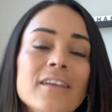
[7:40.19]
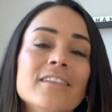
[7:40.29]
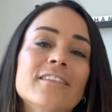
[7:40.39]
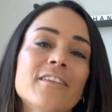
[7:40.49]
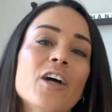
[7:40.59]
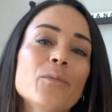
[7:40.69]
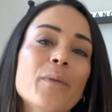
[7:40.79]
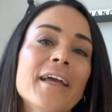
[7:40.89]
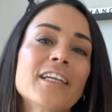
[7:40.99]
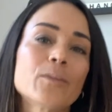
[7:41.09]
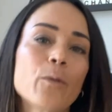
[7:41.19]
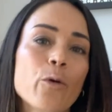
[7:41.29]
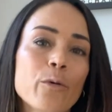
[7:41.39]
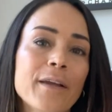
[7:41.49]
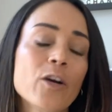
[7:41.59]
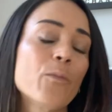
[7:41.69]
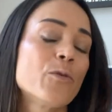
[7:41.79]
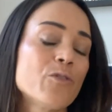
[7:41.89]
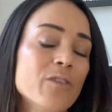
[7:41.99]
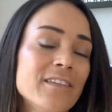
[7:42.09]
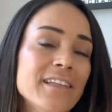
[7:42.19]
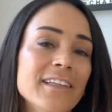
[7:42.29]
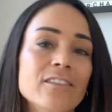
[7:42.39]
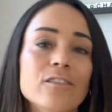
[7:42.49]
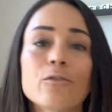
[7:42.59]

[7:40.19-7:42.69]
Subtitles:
Start by exploring opportunities,